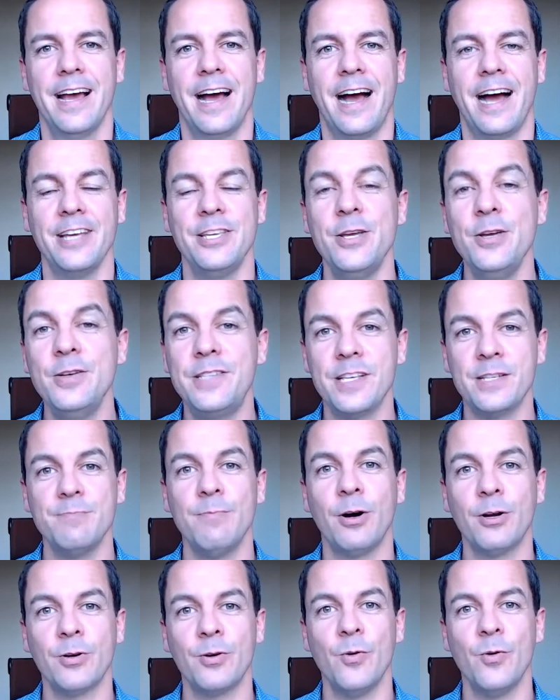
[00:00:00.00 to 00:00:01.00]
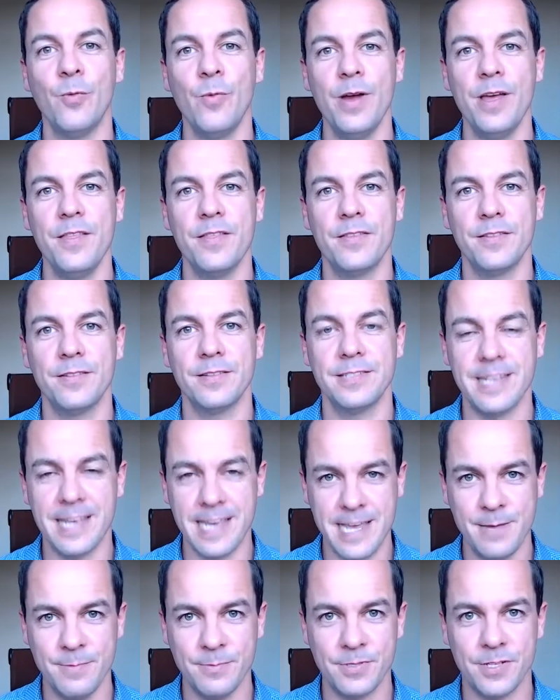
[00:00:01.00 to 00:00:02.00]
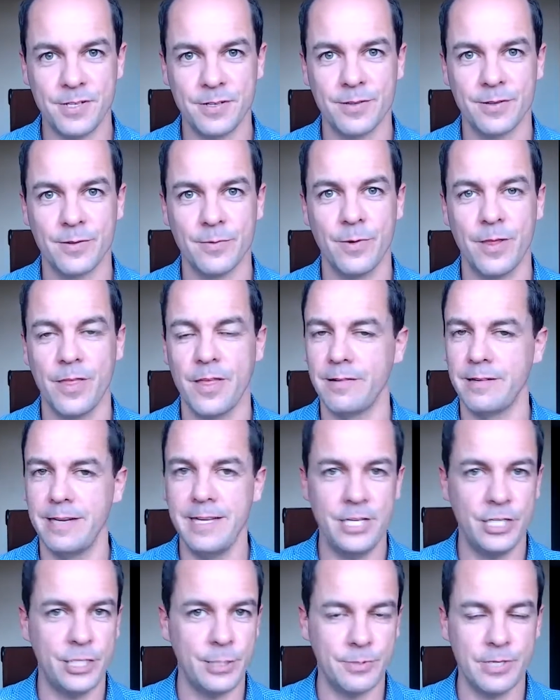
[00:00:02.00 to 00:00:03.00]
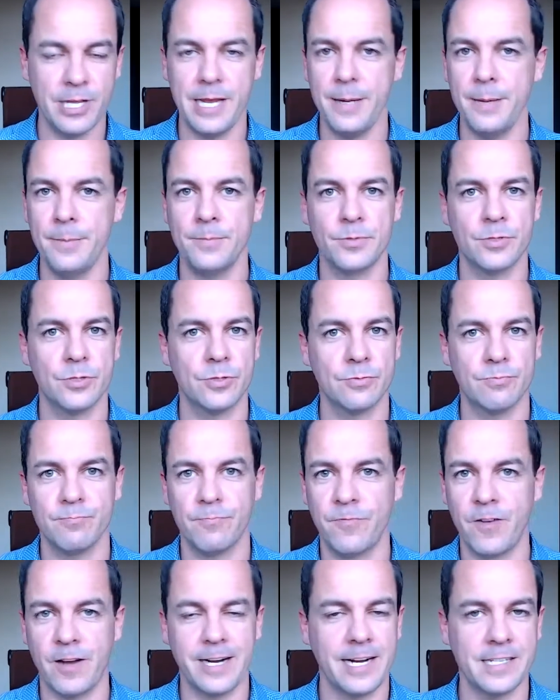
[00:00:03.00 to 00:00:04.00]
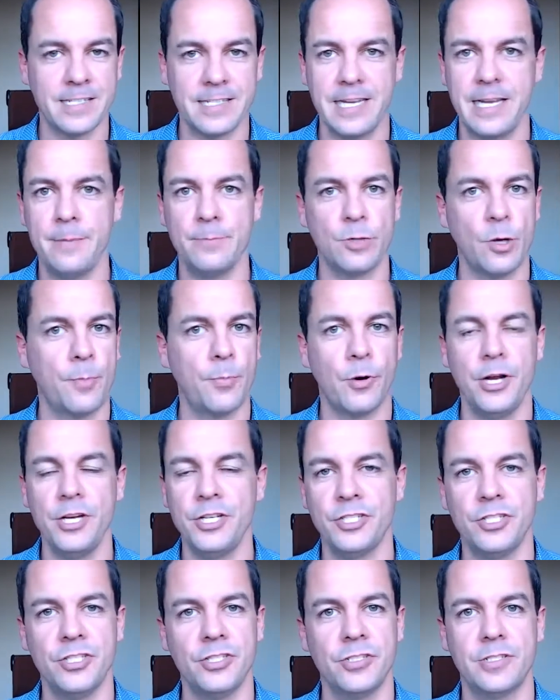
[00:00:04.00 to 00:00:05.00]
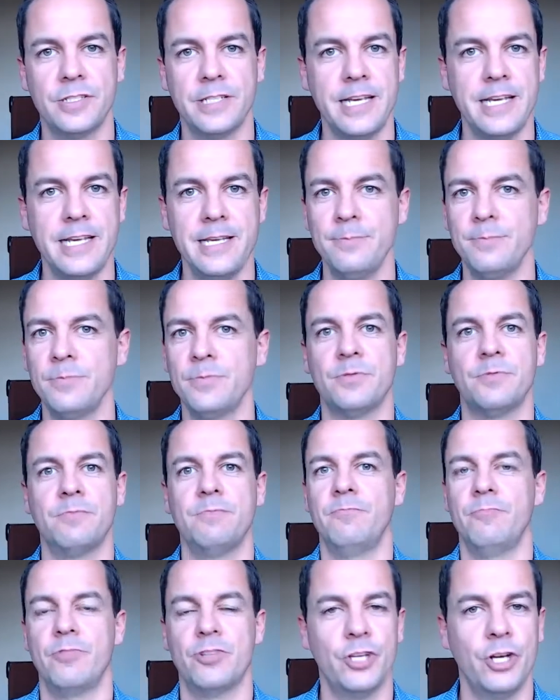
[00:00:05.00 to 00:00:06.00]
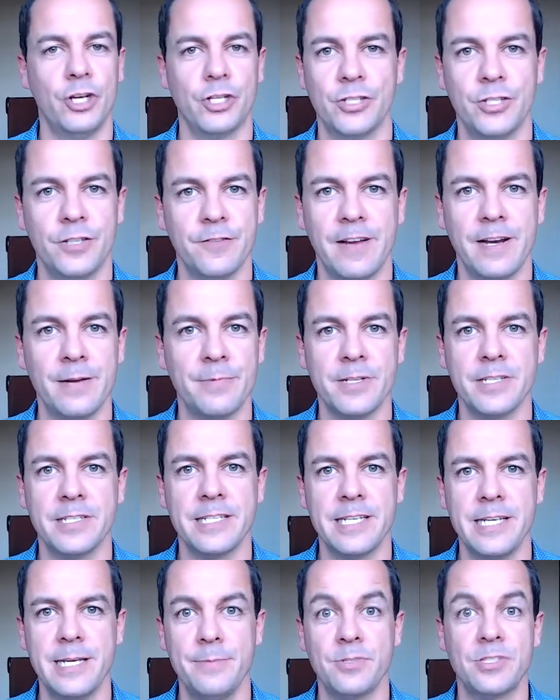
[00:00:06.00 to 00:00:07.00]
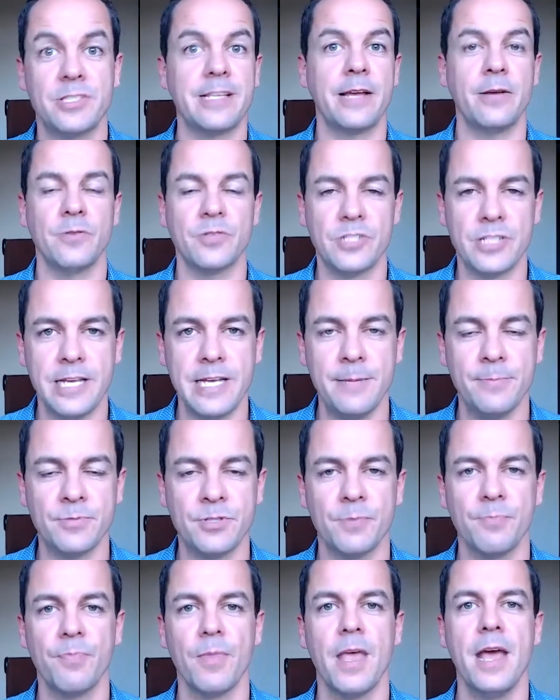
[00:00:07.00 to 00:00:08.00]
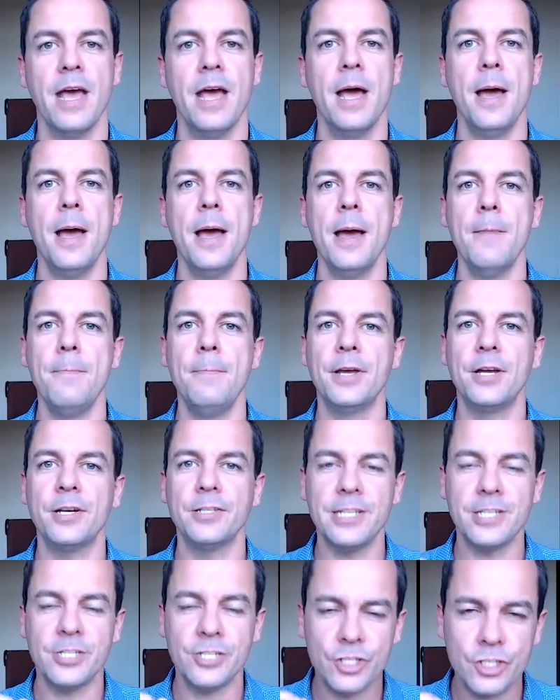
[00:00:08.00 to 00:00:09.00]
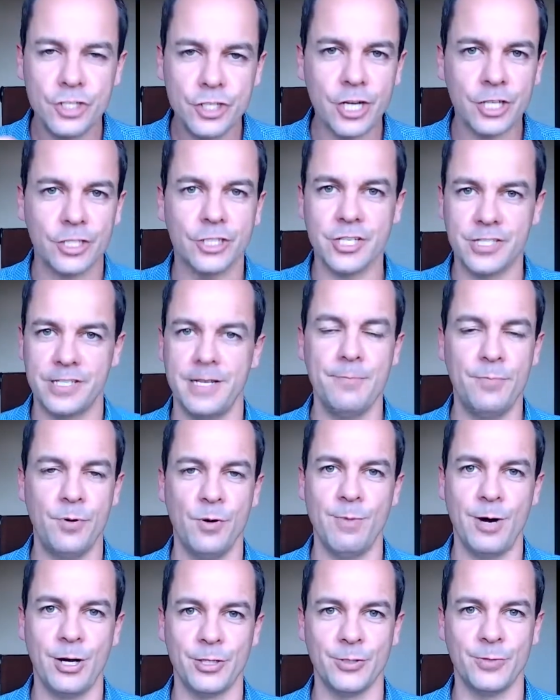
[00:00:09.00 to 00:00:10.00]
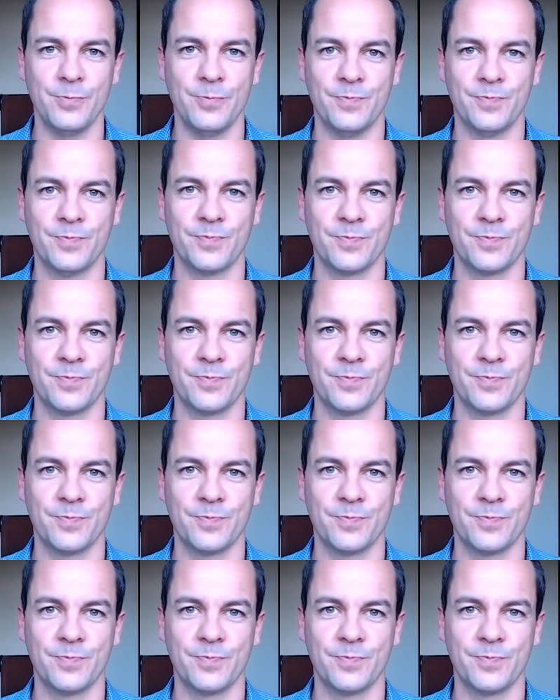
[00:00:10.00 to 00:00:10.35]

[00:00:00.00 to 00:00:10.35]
I use this model with teams, whether leadership teams, finance teams, operations teams, research and development teams, sales teams, because it's such a simple model.